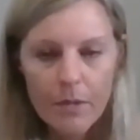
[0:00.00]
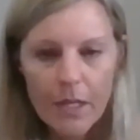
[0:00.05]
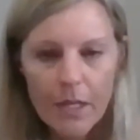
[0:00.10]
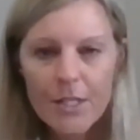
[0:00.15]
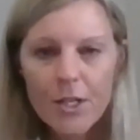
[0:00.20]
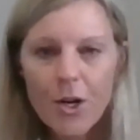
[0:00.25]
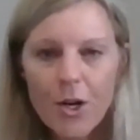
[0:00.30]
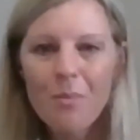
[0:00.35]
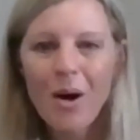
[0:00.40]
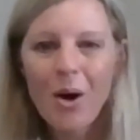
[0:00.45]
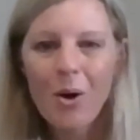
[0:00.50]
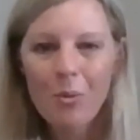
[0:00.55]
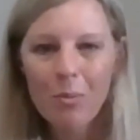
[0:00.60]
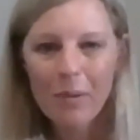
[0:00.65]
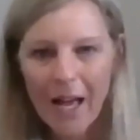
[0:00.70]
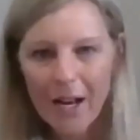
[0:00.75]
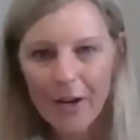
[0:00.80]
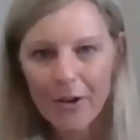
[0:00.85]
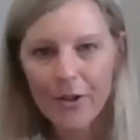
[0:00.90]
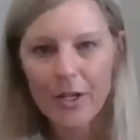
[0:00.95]
It's our
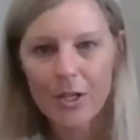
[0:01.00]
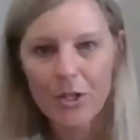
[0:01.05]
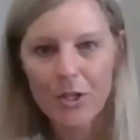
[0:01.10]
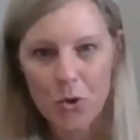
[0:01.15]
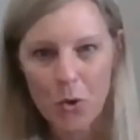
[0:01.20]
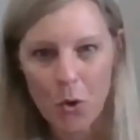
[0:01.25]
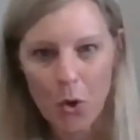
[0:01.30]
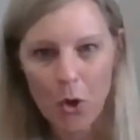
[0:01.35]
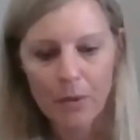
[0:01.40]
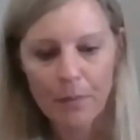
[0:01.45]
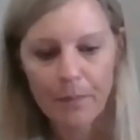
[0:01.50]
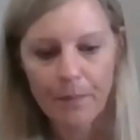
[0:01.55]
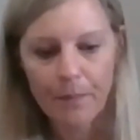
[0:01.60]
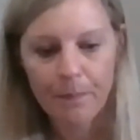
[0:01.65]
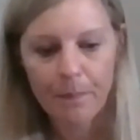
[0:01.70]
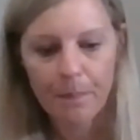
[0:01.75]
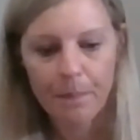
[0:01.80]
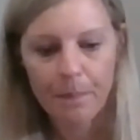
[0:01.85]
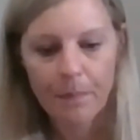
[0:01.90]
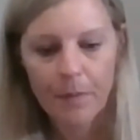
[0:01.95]
bladder control.
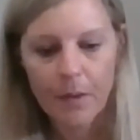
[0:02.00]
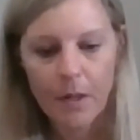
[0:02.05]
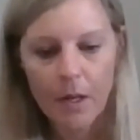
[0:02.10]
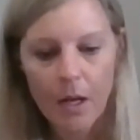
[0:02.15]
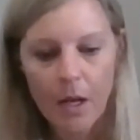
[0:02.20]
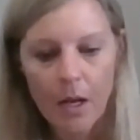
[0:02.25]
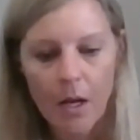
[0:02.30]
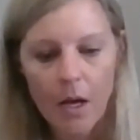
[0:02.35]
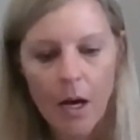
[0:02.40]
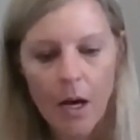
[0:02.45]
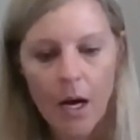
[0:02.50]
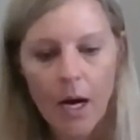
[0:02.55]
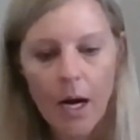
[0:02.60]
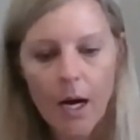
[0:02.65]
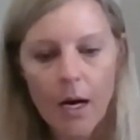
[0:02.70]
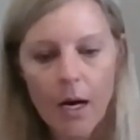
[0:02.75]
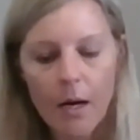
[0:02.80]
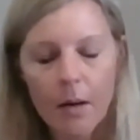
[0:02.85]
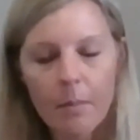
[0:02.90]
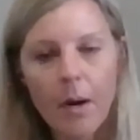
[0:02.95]

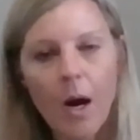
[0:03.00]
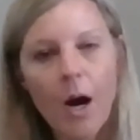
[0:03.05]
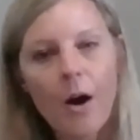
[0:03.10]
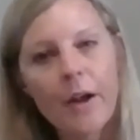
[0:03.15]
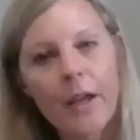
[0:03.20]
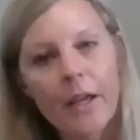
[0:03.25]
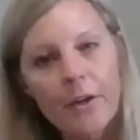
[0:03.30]
Our